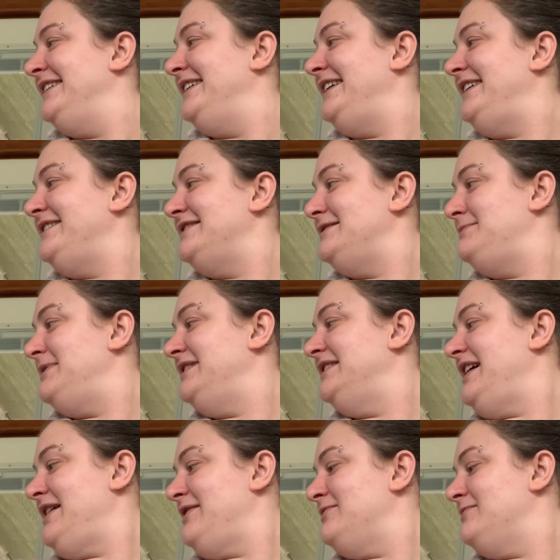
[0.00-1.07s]
Here's the big
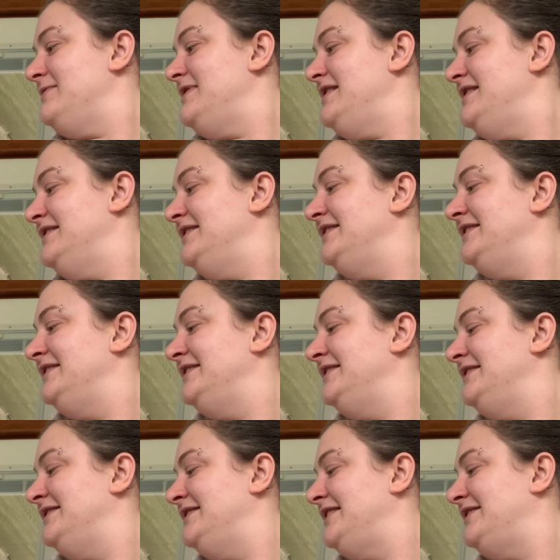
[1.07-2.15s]
dog.
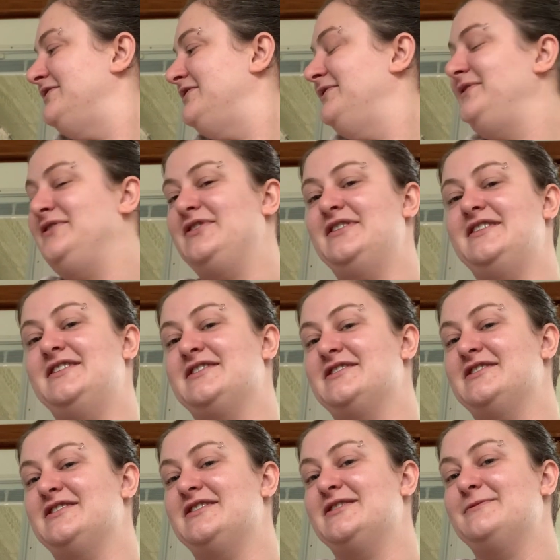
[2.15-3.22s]
I don't know if you can hear
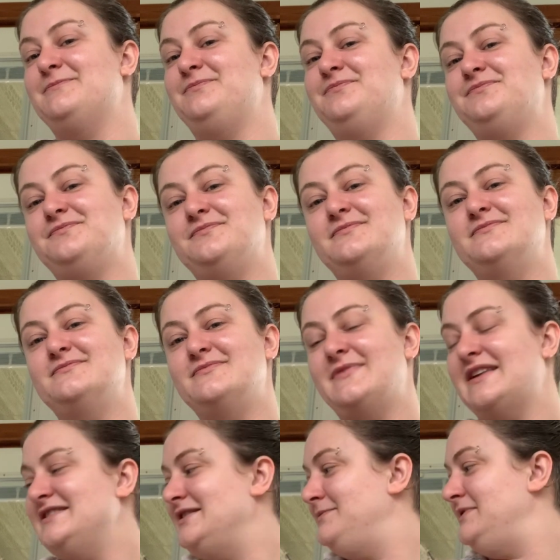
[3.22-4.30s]
her
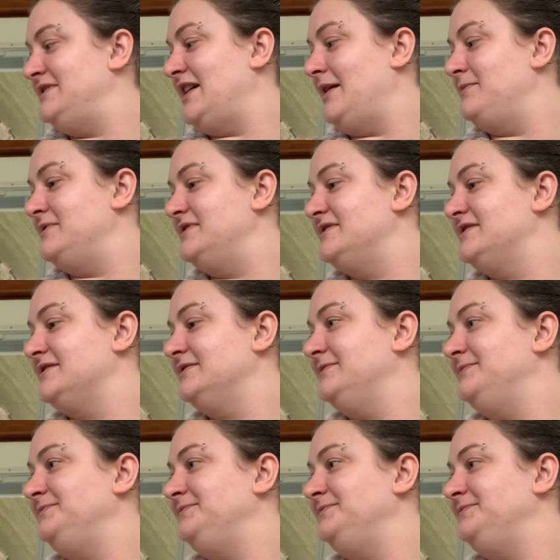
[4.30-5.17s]
tippy tappies.